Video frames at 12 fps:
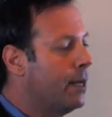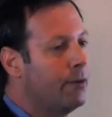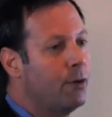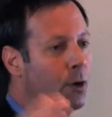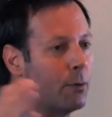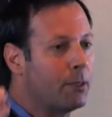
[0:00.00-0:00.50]

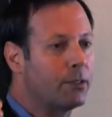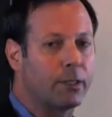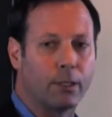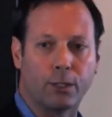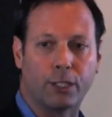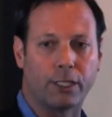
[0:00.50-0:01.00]
Normal
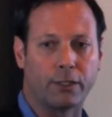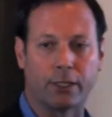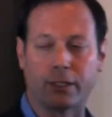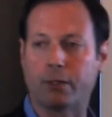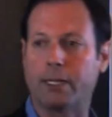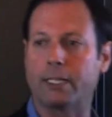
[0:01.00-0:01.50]
solutions or
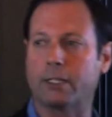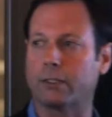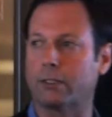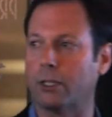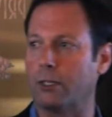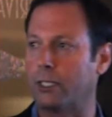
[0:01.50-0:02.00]
traditional
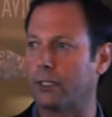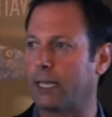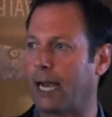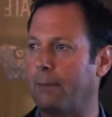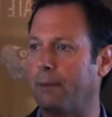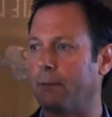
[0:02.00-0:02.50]
solutions,
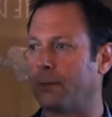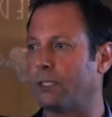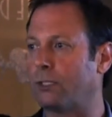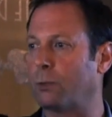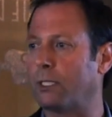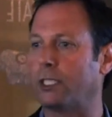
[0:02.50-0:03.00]
hybrid, would
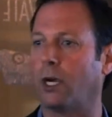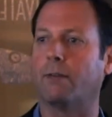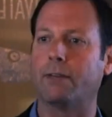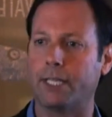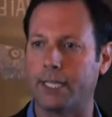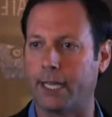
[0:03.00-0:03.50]
switch
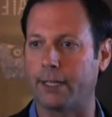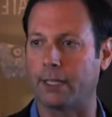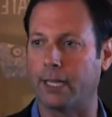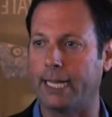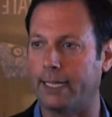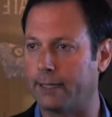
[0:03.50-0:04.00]
over to the other
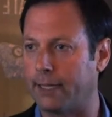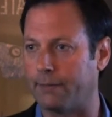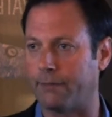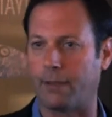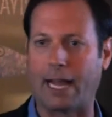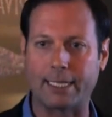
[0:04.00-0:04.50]
link. They'd
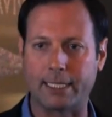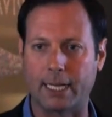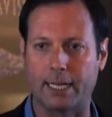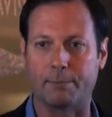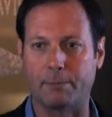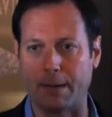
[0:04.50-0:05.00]
flash
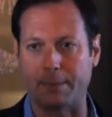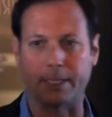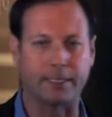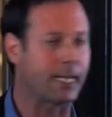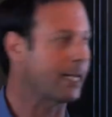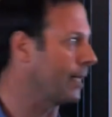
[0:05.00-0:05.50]
cut primary,
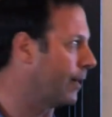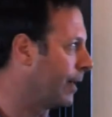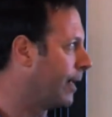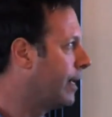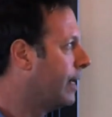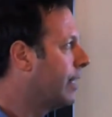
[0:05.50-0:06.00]

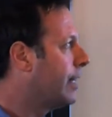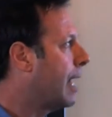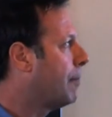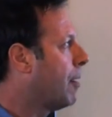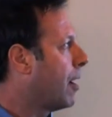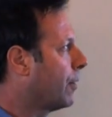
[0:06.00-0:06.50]
secondary,
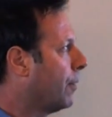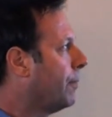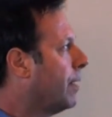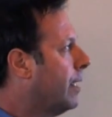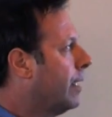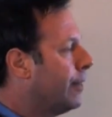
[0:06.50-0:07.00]
that model.
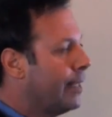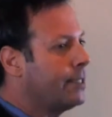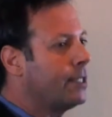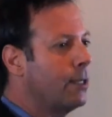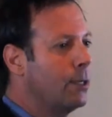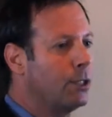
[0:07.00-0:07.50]

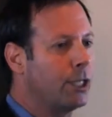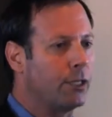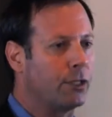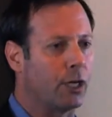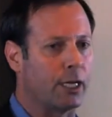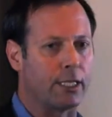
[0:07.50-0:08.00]
This solution
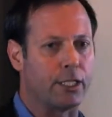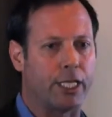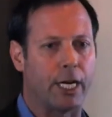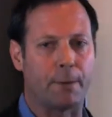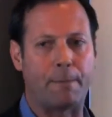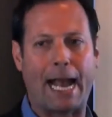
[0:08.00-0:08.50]
took and
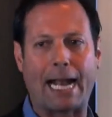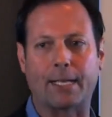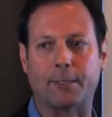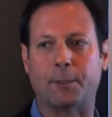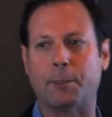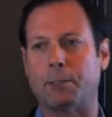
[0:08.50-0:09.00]
shared
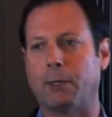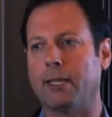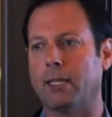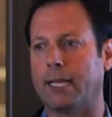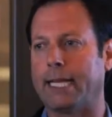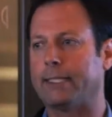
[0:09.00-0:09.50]
packets between
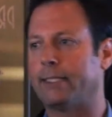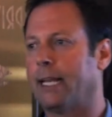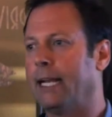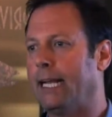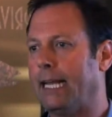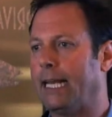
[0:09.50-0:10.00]
the links
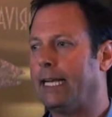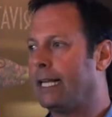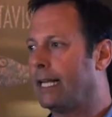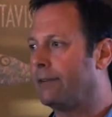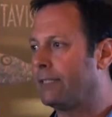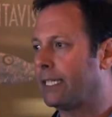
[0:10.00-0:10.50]
at
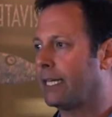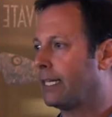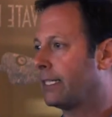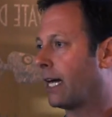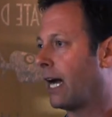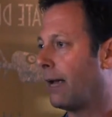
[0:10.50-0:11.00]
any instant
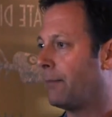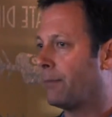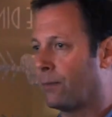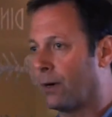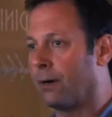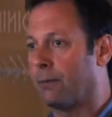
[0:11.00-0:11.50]
in time
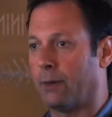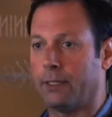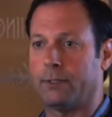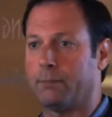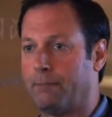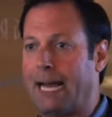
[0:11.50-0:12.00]
where it
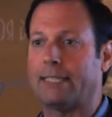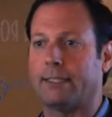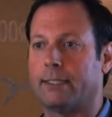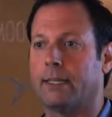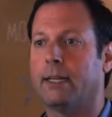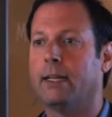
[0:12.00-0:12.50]
was
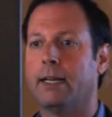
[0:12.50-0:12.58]
best.